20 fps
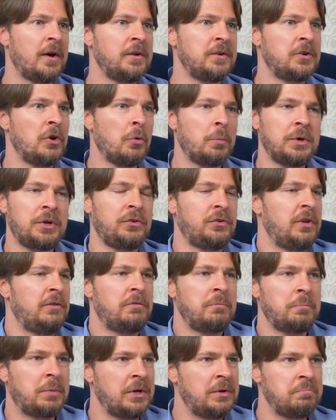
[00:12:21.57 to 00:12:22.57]
nobody's
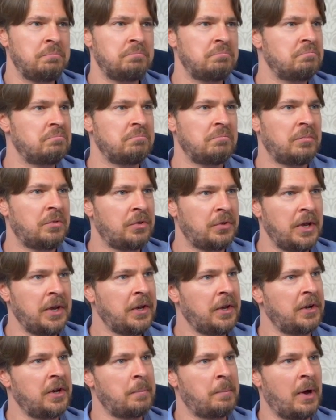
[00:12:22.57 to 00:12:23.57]
even been
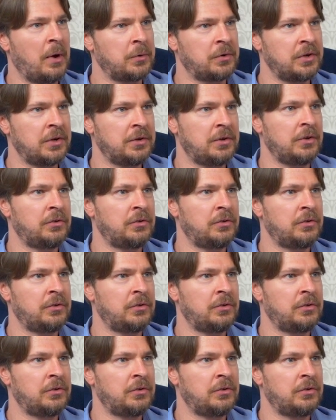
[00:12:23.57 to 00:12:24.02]
thinking about it.